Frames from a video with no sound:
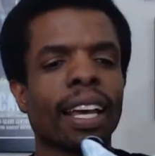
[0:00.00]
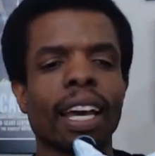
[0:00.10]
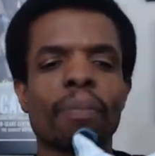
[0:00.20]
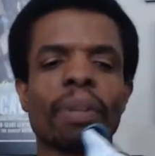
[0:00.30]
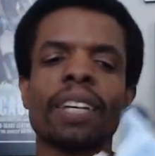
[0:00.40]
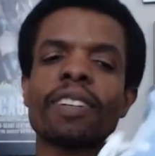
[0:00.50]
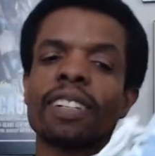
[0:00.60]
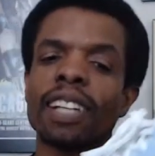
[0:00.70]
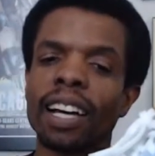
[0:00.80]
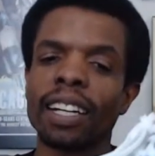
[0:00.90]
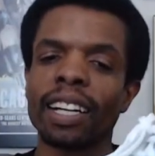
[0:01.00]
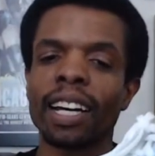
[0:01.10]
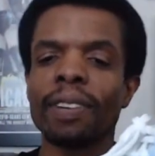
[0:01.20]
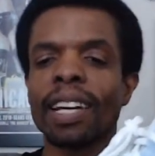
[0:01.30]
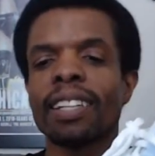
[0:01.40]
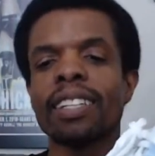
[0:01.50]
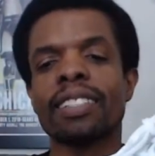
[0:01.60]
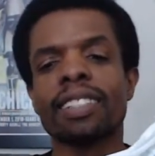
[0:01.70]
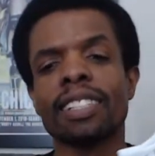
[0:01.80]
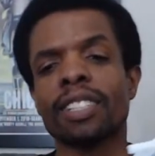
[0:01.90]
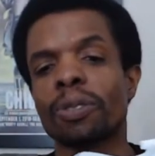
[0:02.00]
And believe it or not, I've had these since